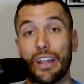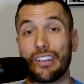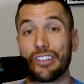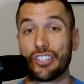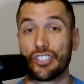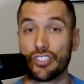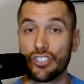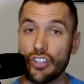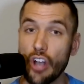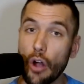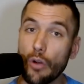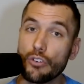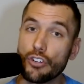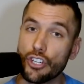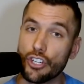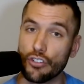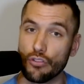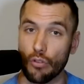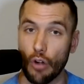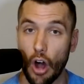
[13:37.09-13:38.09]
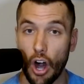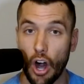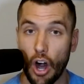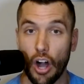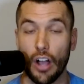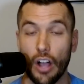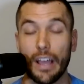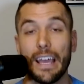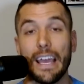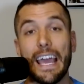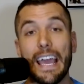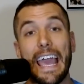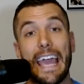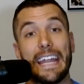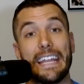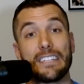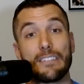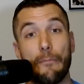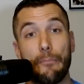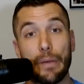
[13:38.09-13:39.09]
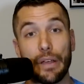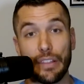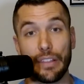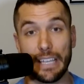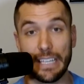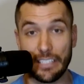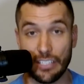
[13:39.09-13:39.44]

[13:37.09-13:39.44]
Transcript: He's so strong, and his ability